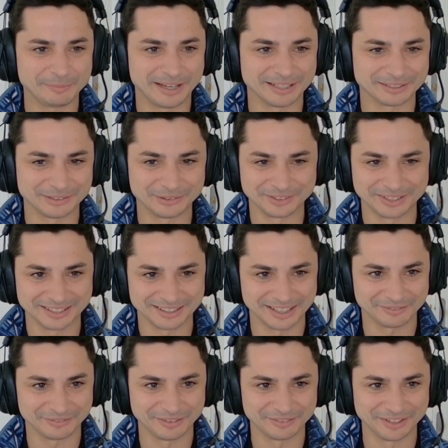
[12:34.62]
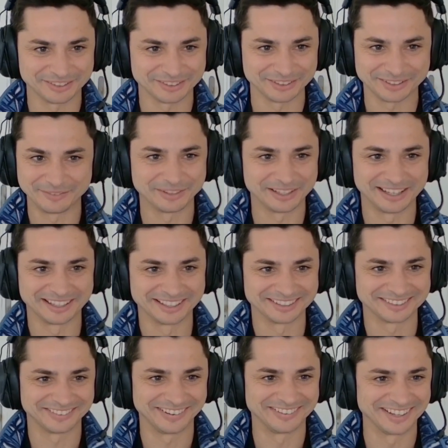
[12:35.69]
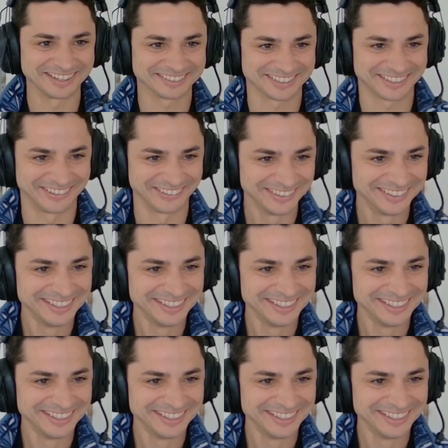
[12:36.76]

a patent on that like 5 years or something like that, 5 years ago.